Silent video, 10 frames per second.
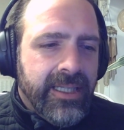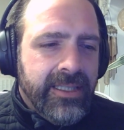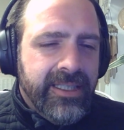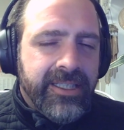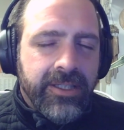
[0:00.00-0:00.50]
I
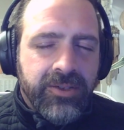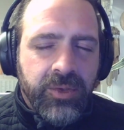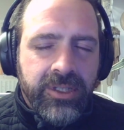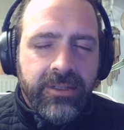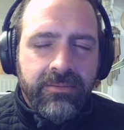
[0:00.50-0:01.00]
need to go to
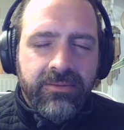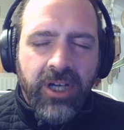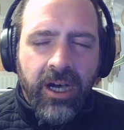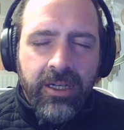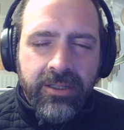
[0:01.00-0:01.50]
a
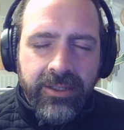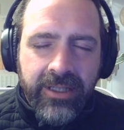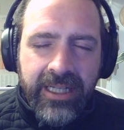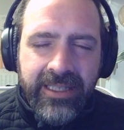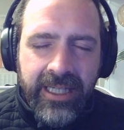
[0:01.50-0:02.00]
talk, or
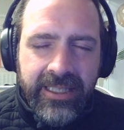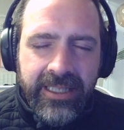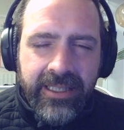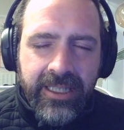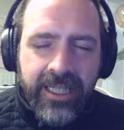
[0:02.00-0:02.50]
I
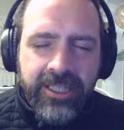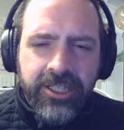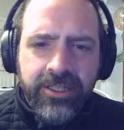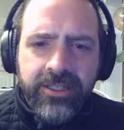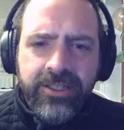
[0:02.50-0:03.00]
need a lecture.